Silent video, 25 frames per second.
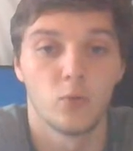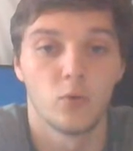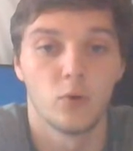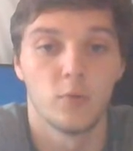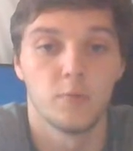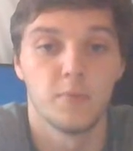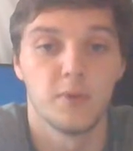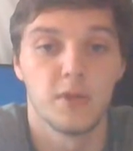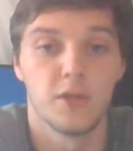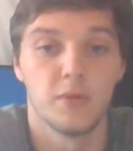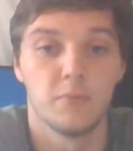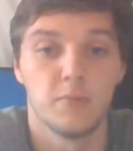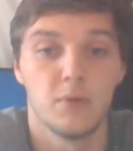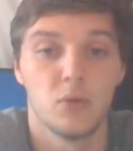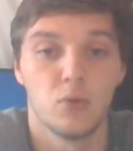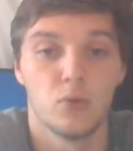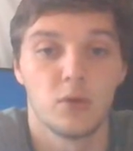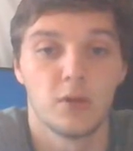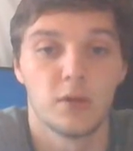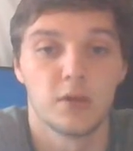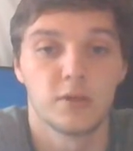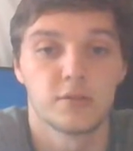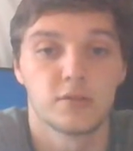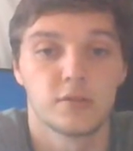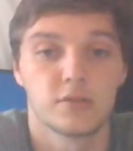would be
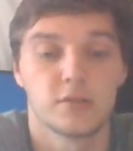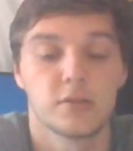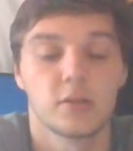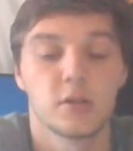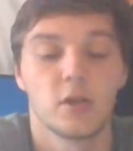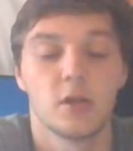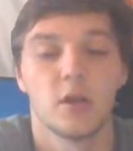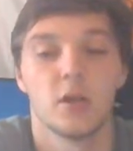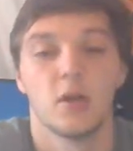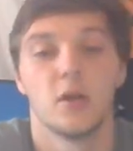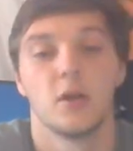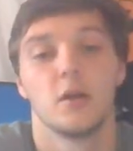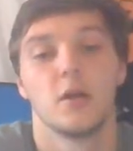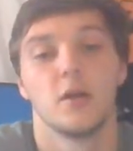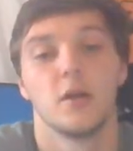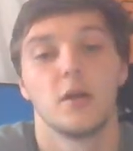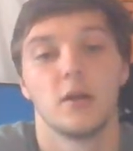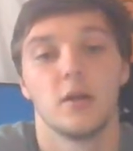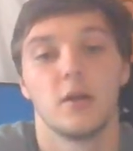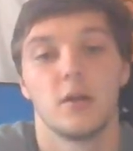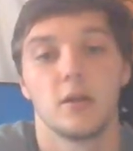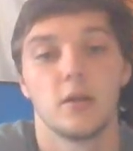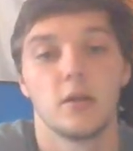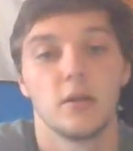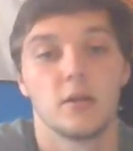mucus,
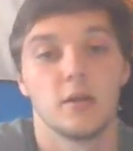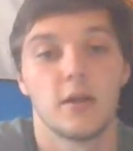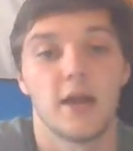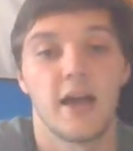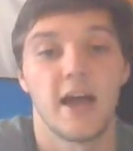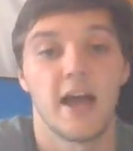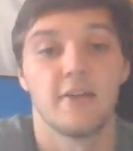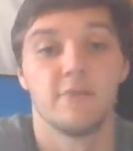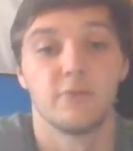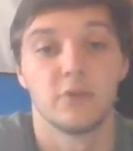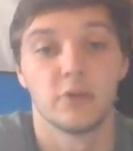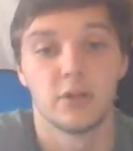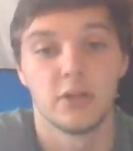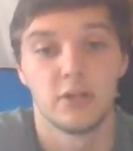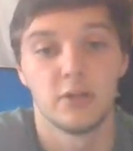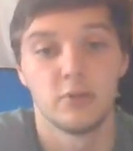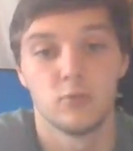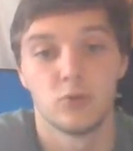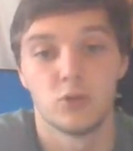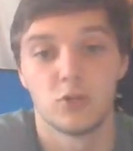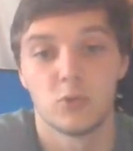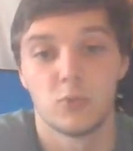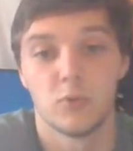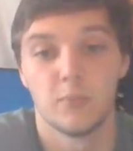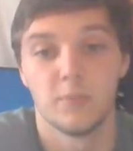heavily
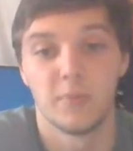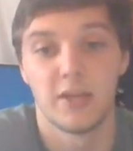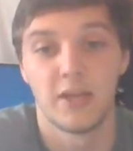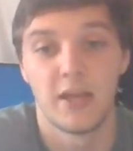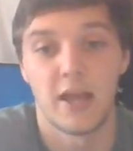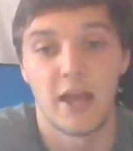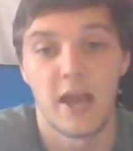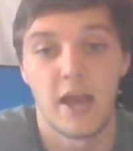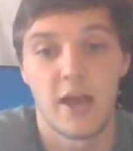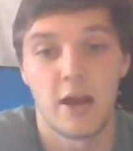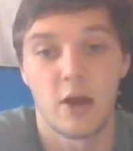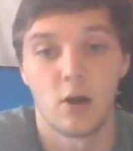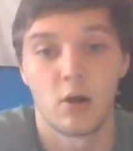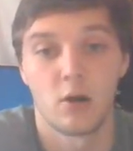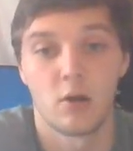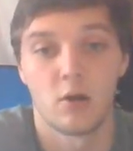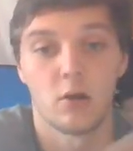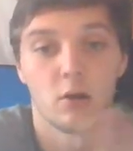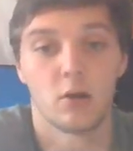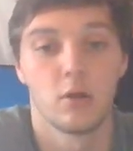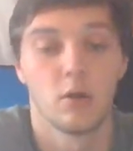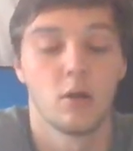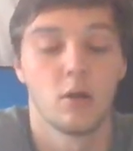would be hair,